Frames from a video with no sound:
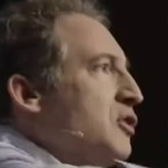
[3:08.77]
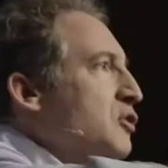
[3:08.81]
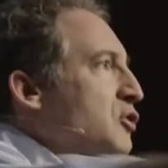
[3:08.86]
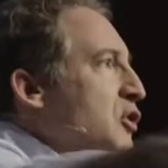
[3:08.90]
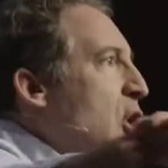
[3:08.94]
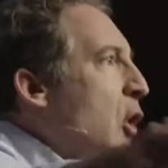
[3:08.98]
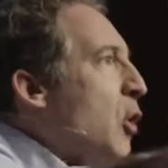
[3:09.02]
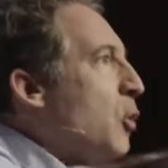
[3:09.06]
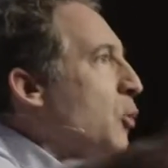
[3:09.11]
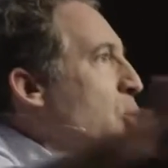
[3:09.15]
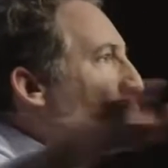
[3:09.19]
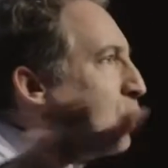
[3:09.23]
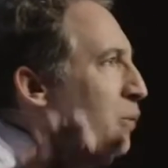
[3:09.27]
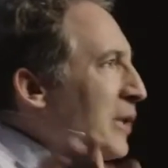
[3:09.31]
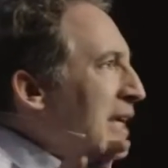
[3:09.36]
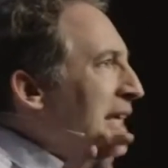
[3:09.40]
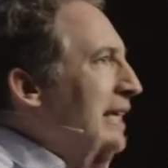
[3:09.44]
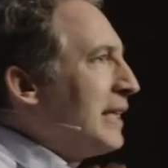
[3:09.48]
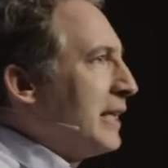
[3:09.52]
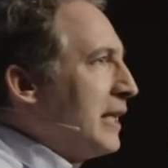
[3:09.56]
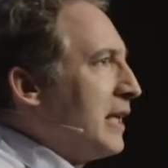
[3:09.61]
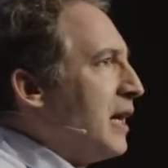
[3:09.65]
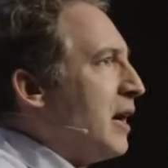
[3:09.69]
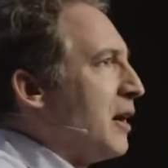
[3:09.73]
you don't
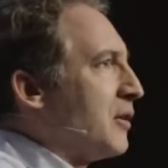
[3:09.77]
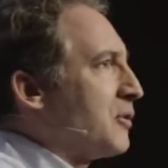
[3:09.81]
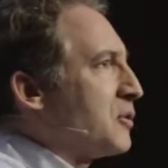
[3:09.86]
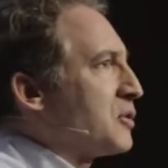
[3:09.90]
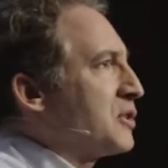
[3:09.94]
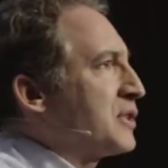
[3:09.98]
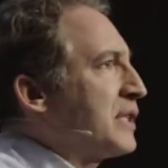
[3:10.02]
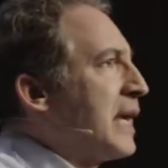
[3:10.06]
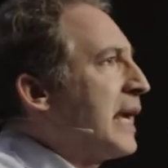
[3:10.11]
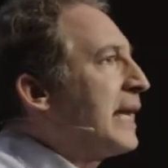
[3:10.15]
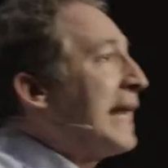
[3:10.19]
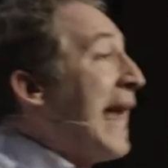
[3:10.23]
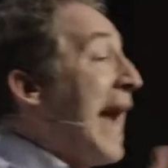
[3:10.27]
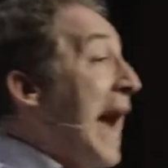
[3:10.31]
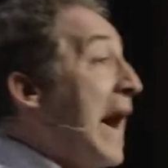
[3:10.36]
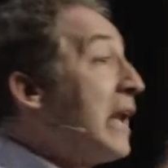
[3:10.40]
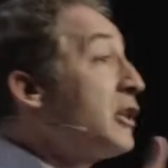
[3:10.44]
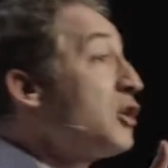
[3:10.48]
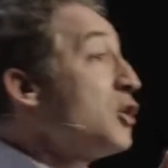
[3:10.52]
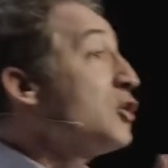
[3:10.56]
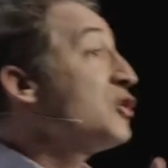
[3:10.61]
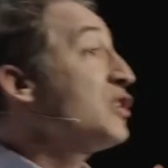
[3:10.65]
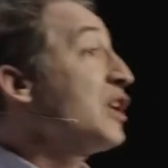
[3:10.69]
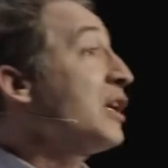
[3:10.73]
really understand? How
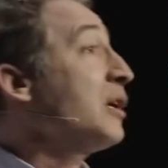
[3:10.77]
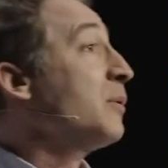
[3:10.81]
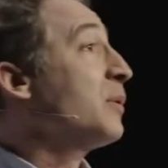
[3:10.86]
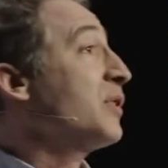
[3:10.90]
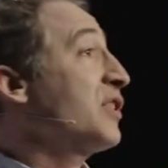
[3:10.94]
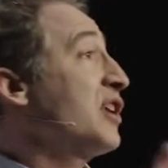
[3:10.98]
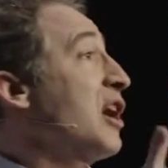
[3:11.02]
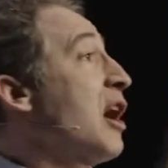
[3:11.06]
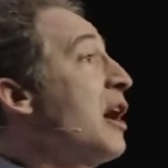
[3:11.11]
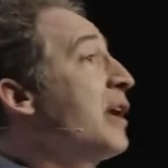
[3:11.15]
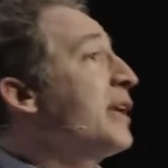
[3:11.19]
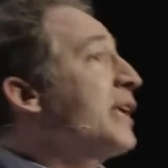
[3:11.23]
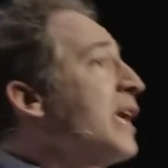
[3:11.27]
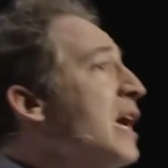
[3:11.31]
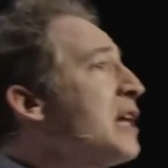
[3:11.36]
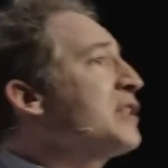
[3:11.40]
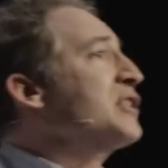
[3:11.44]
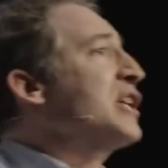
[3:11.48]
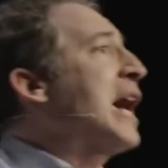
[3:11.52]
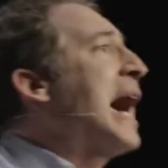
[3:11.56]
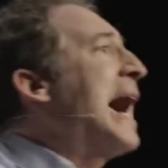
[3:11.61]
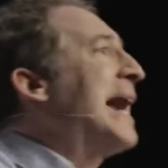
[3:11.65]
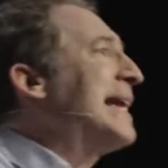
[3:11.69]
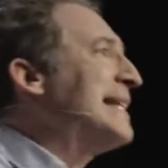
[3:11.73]
do you deal with
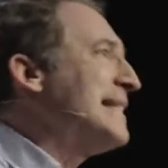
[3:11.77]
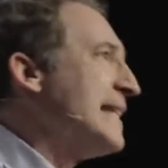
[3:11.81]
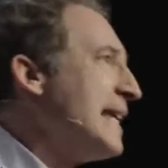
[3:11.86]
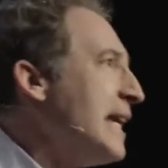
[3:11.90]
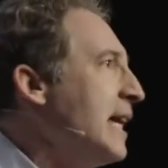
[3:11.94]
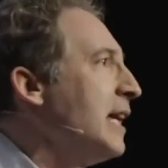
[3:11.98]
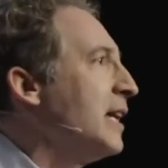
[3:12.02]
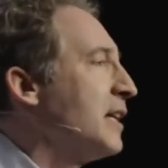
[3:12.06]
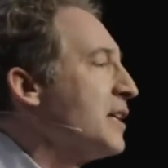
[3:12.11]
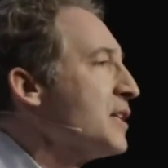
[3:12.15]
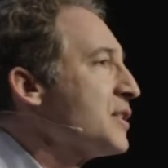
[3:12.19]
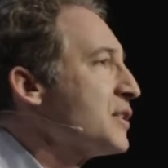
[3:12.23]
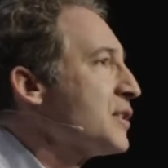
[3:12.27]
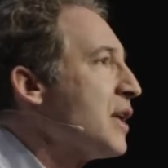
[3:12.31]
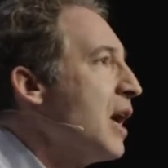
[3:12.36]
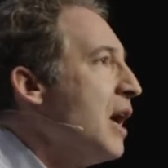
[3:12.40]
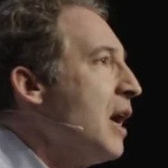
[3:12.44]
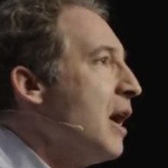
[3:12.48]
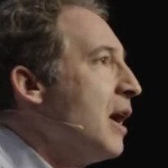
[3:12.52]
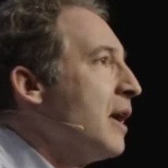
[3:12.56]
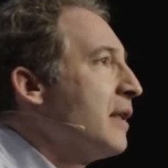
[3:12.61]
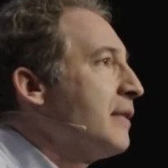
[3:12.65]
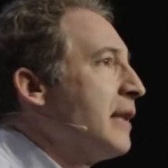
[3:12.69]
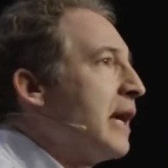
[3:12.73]
cutting-edge ideas
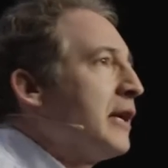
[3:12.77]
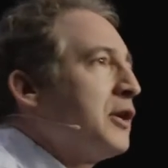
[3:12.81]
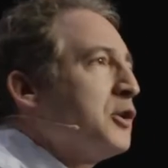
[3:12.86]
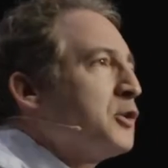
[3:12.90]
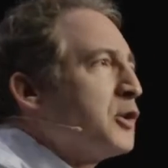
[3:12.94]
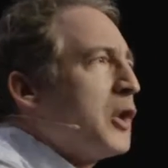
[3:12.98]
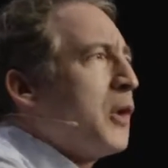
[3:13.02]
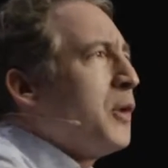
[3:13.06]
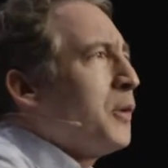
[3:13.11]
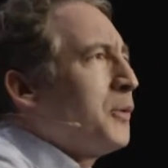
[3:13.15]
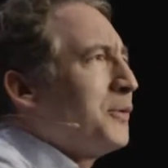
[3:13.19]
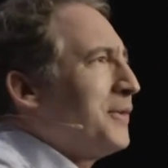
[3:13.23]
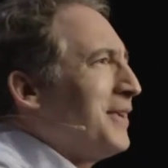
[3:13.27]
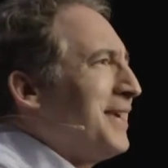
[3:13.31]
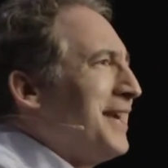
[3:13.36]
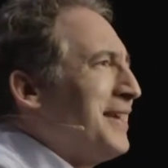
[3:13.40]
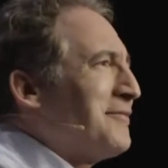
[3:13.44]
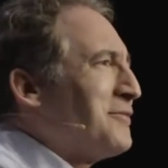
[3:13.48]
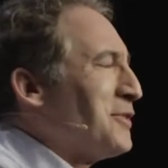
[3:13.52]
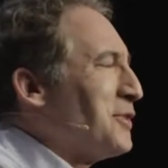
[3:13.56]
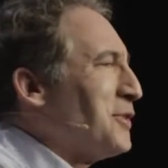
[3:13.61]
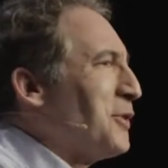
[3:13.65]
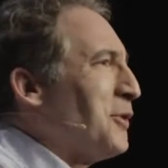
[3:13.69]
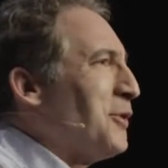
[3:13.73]
that you don't
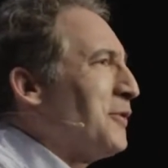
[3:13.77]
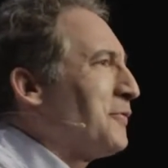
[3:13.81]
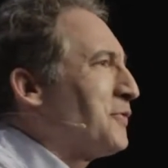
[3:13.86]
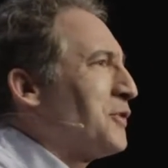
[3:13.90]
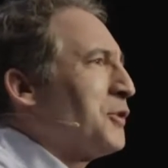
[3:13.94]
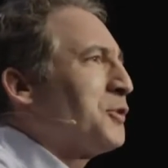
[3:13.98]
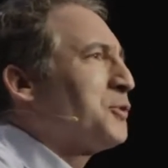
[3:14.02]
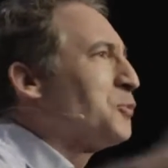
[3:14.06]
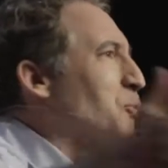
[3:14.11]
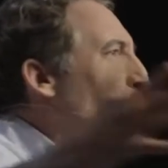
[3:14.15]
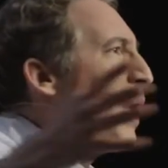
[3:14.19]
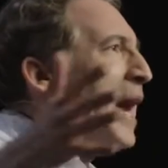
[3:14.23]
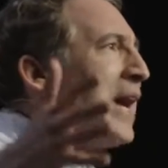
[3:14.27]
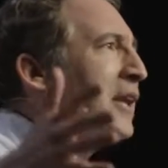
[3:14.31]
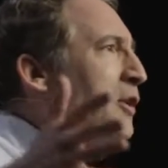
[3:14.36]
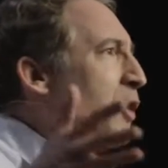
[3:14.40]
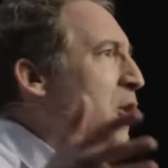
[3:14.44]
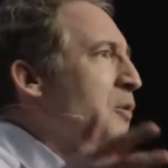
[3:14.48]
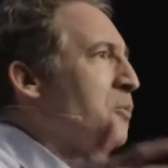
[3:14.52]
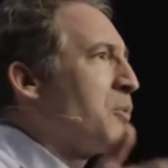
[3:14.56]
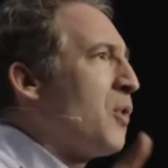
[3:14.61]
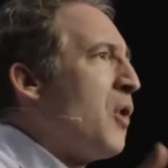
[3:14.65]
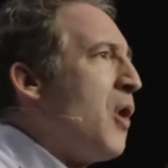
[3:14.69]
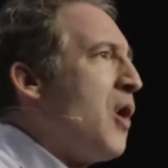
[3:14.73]
even know if they're right
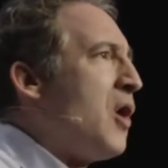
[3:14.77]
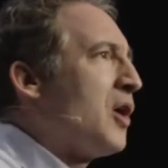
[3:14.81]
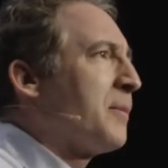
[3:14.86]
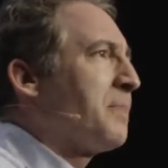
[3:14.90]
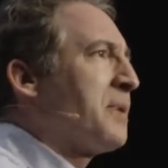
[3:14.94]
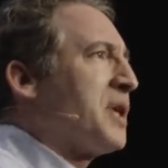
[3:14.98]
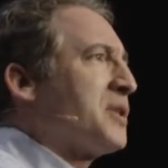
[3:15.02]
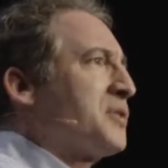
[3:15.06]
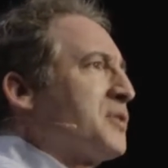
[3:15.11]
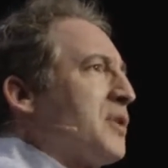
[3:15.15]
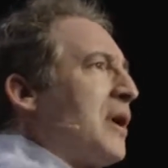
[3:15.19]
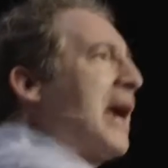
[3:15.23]
or wrong because